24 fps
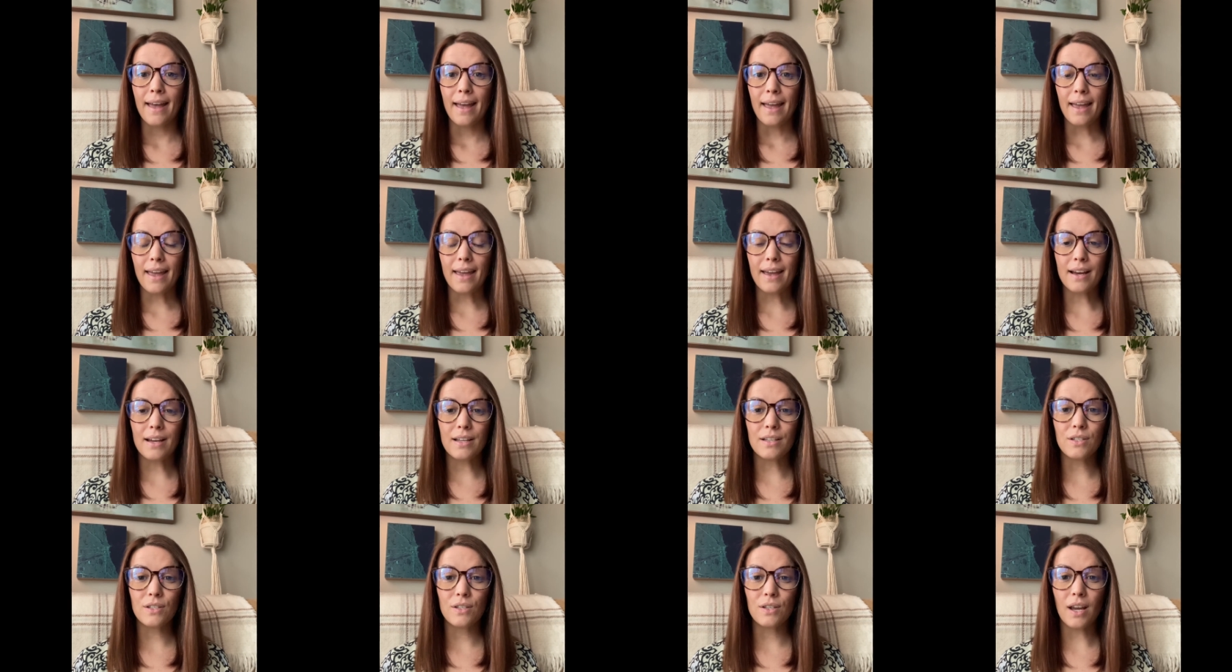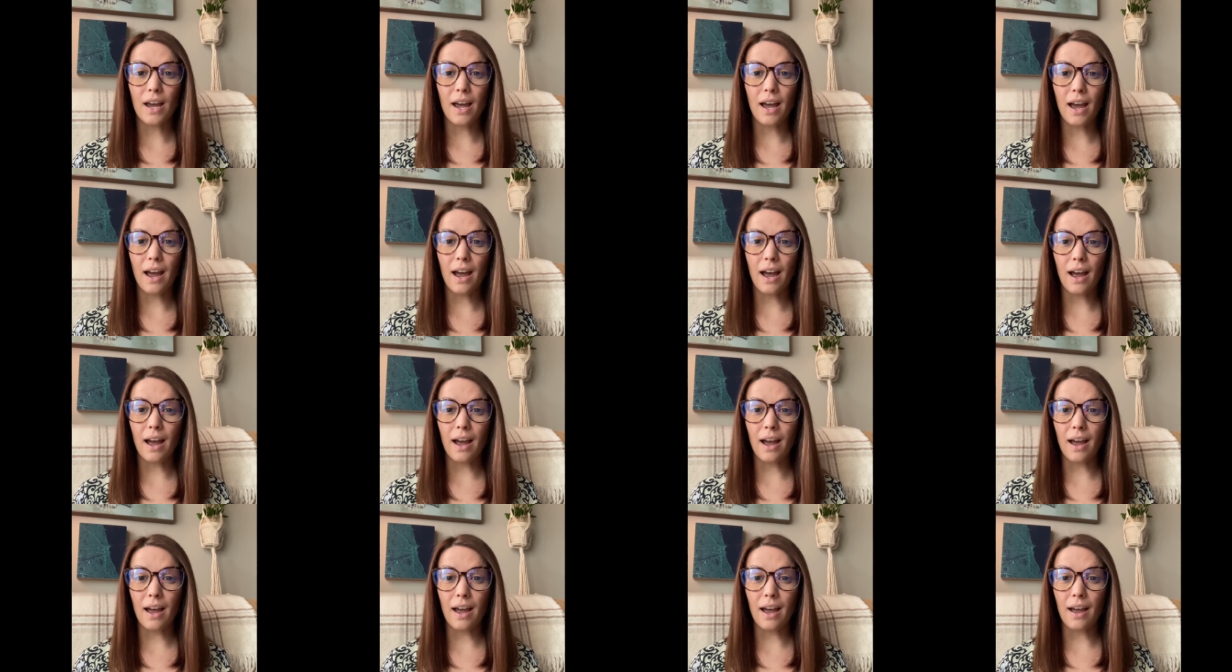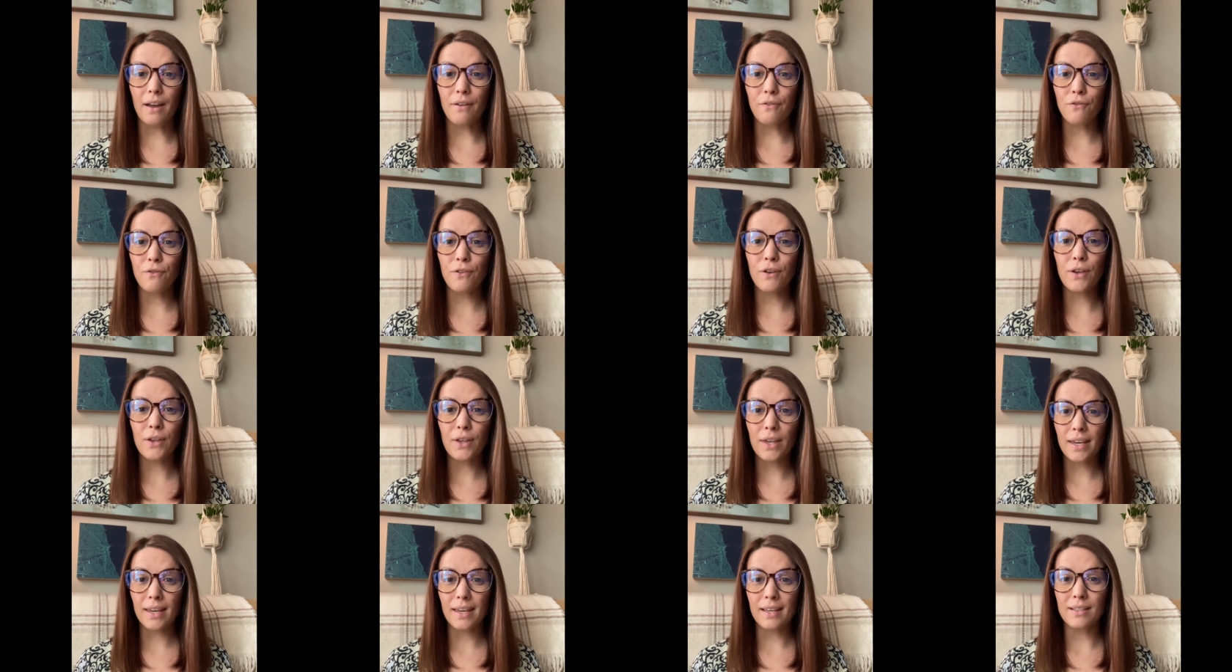And I
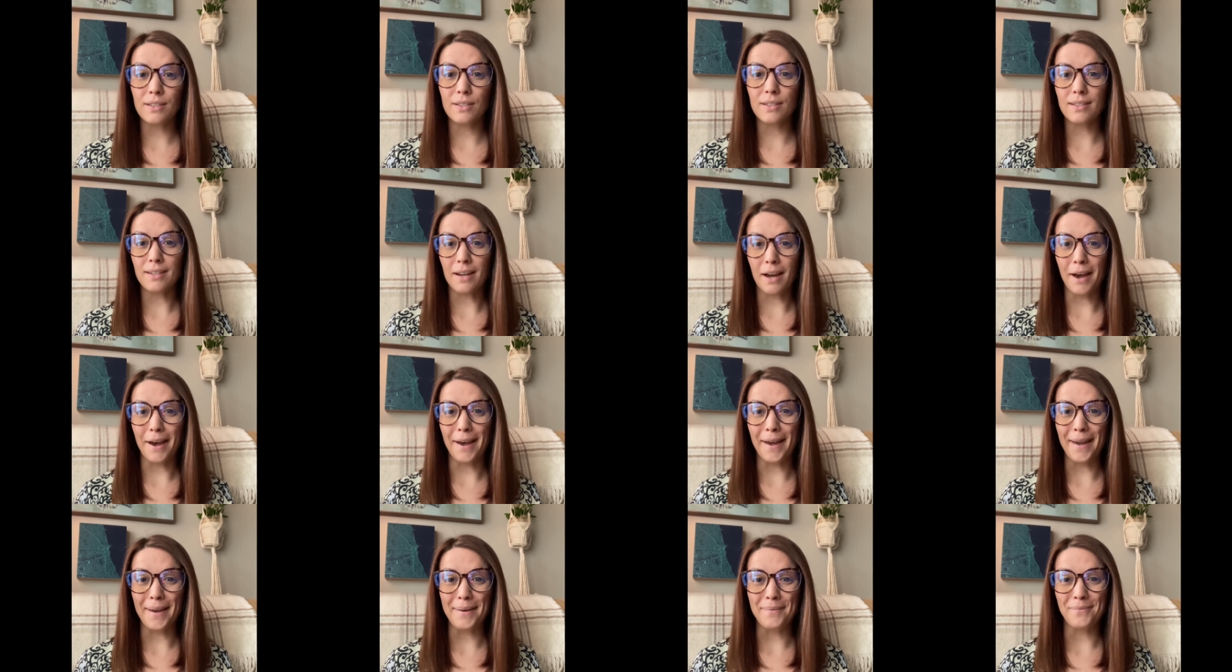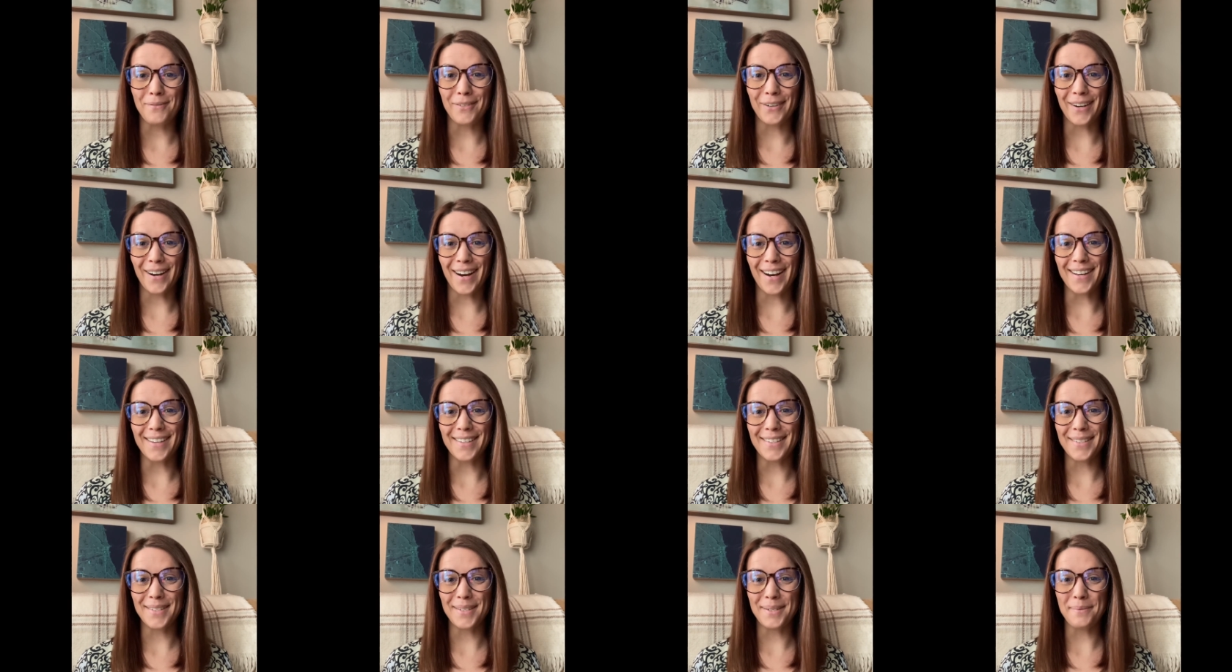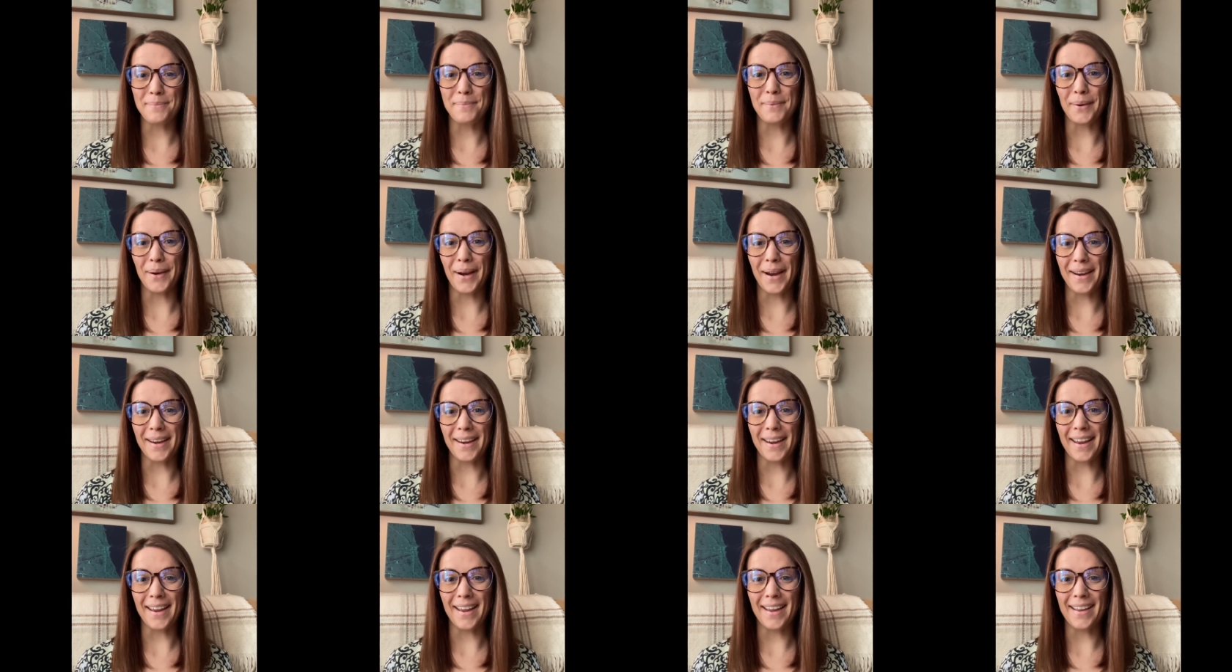feel like it's time for us to
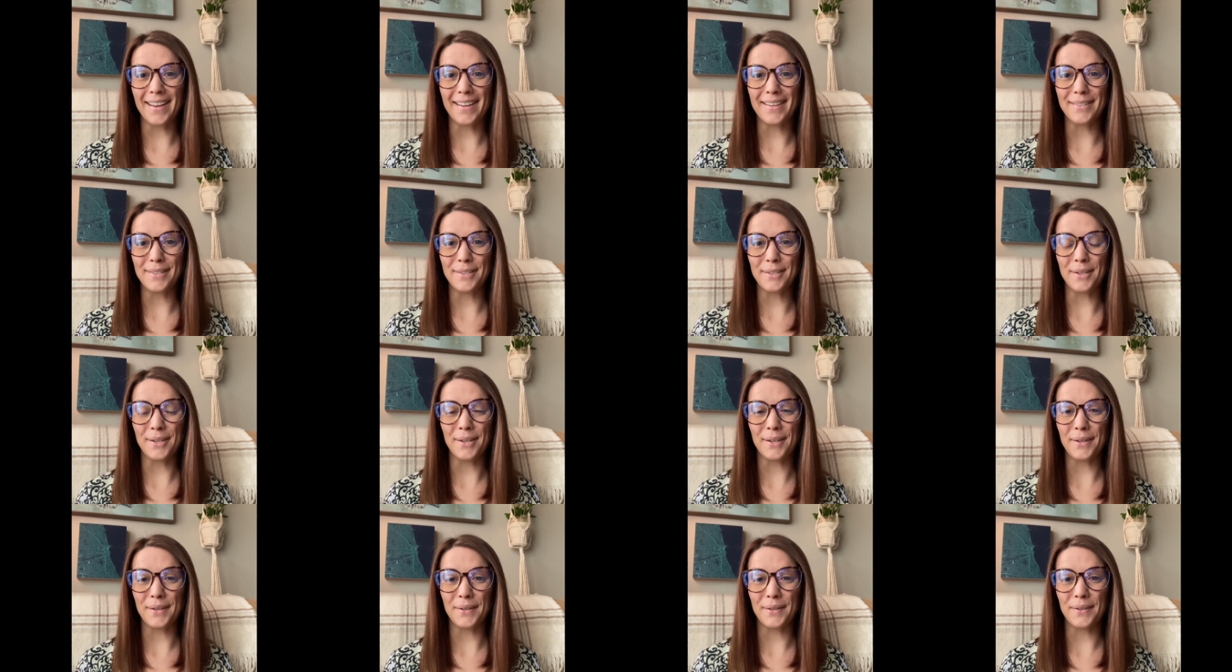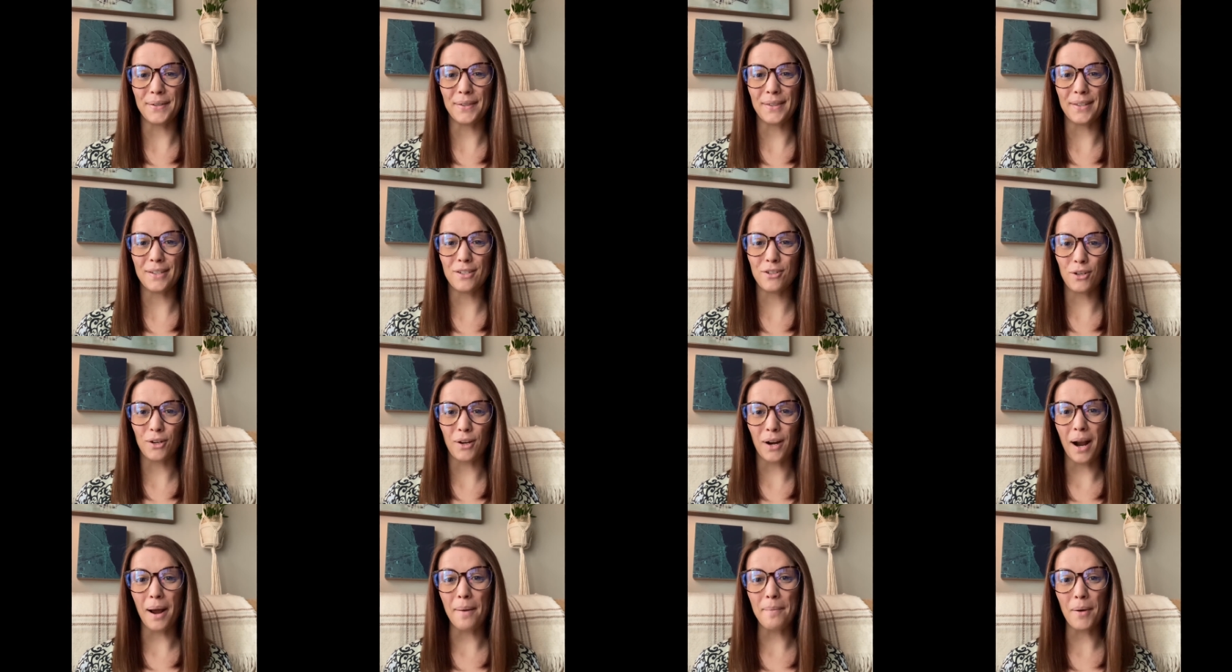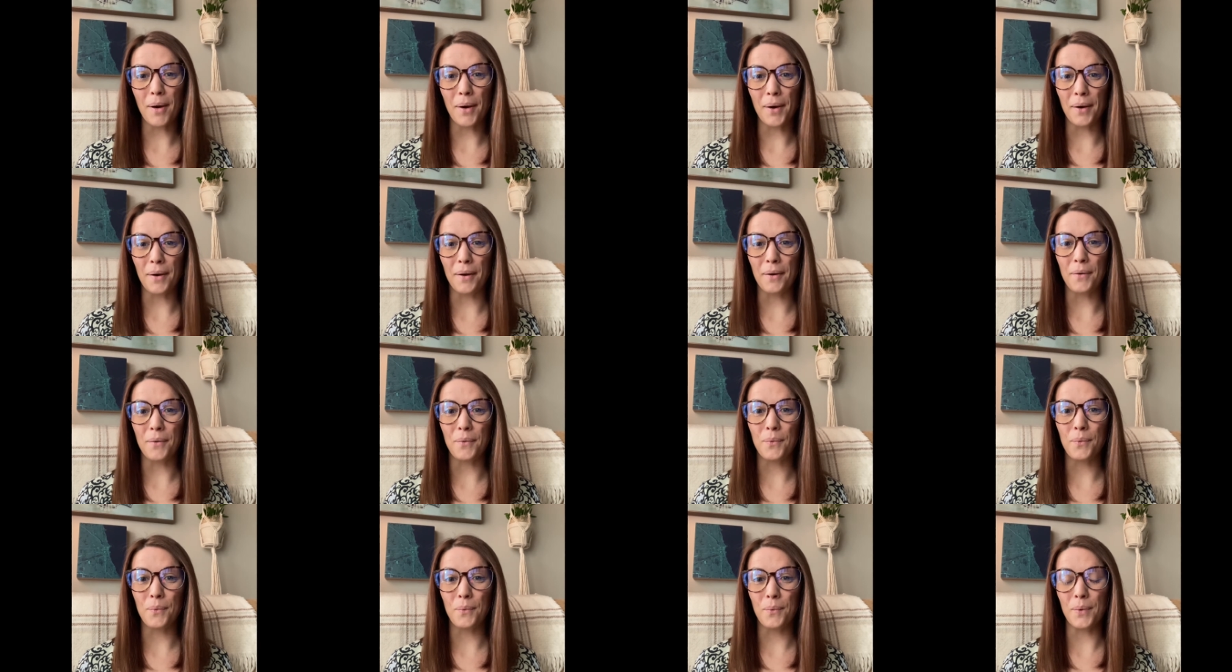break into the trauma
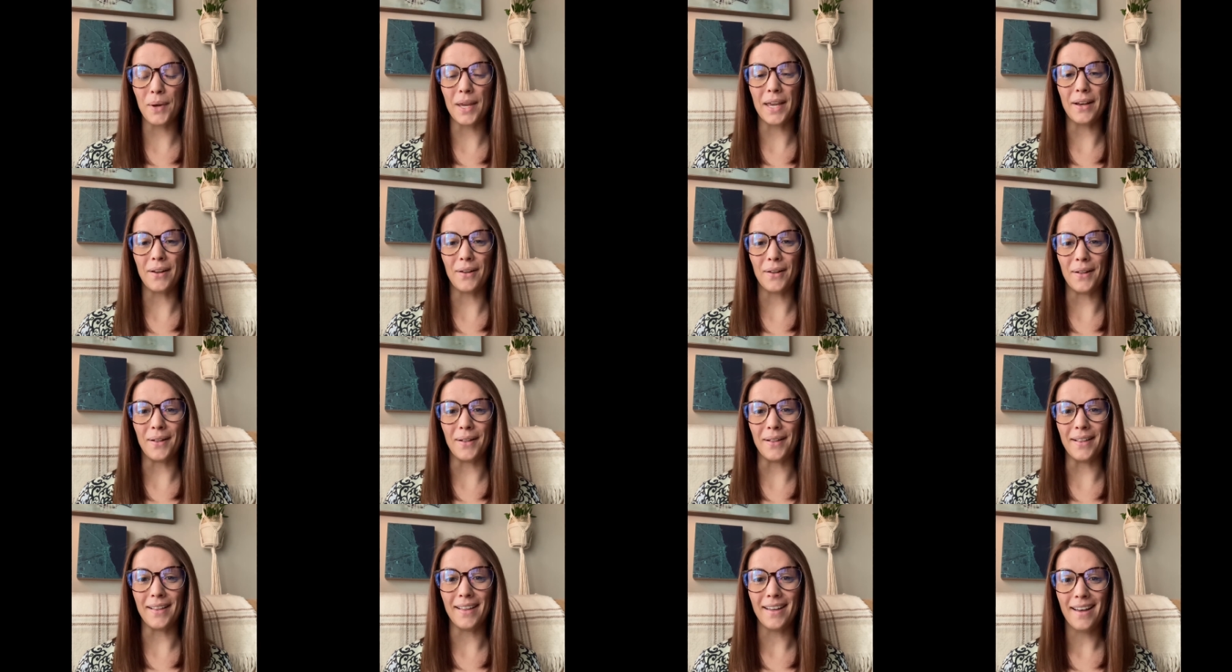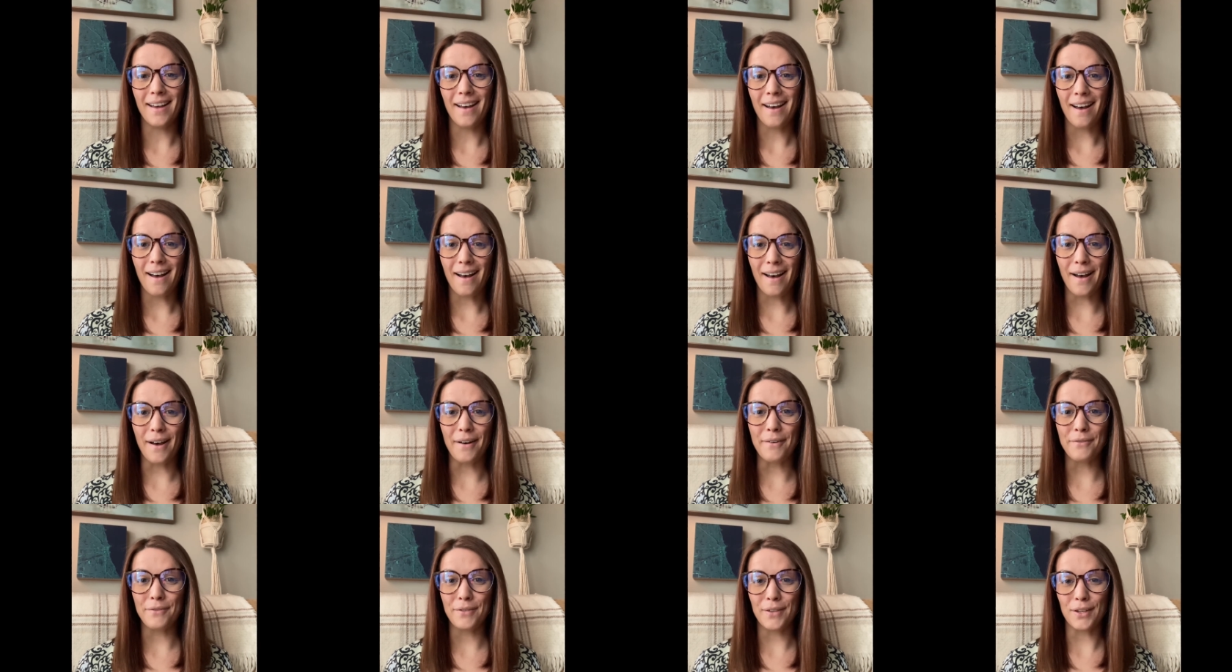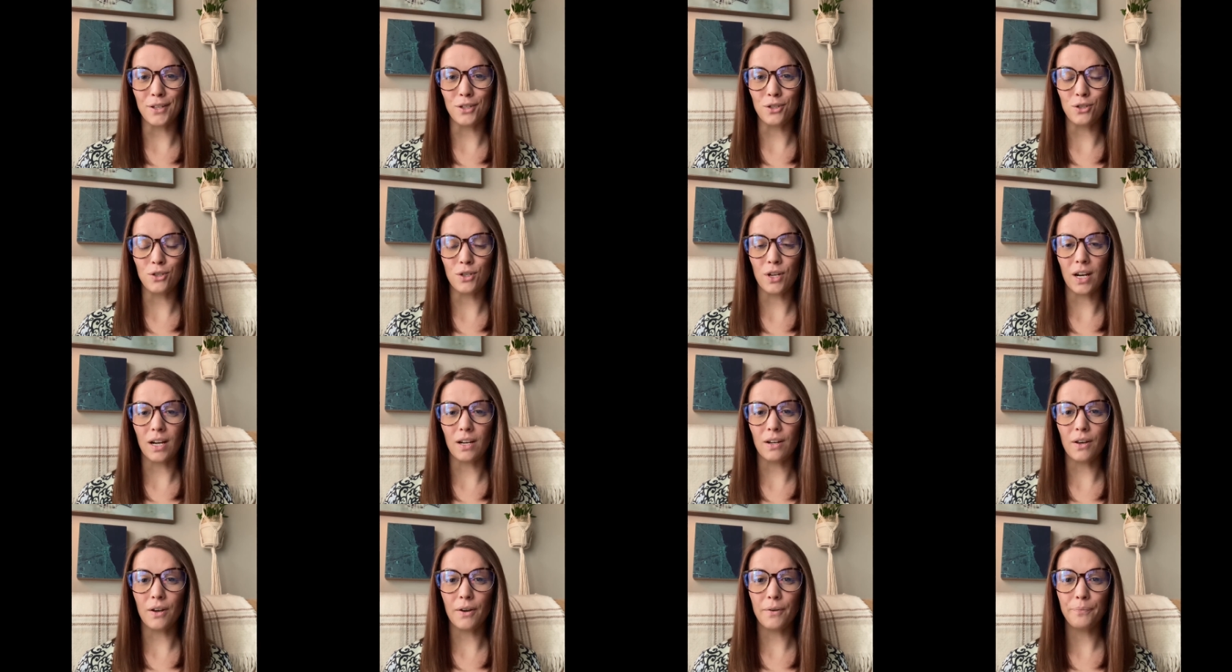wheel of this
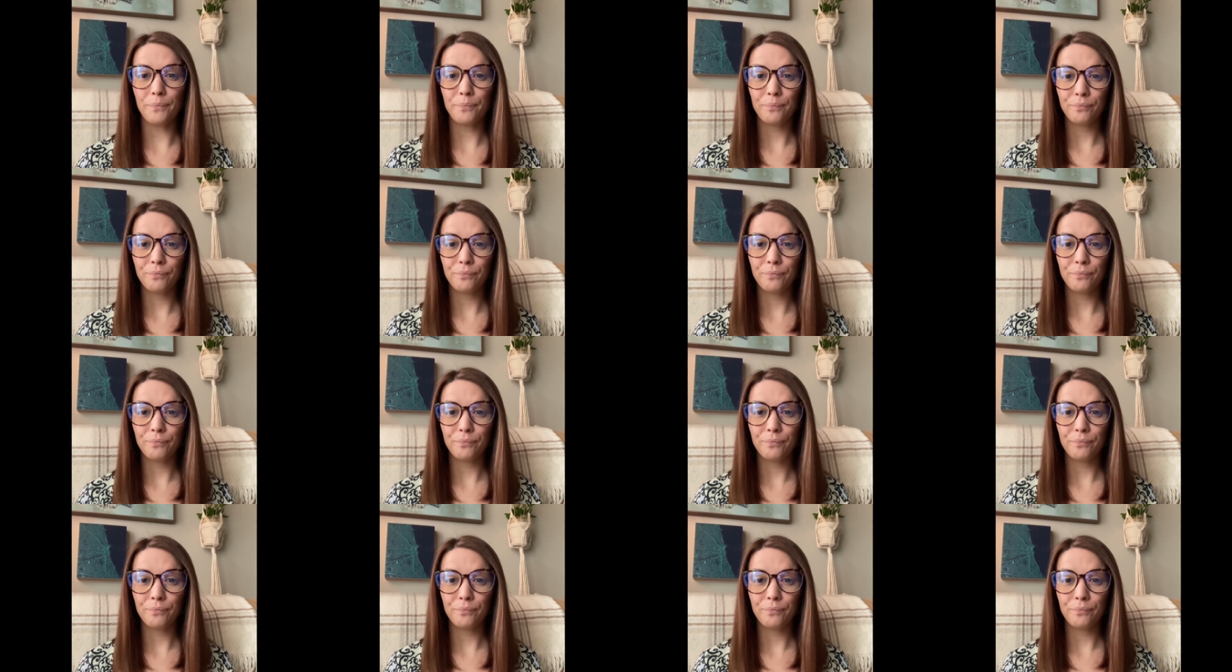channel.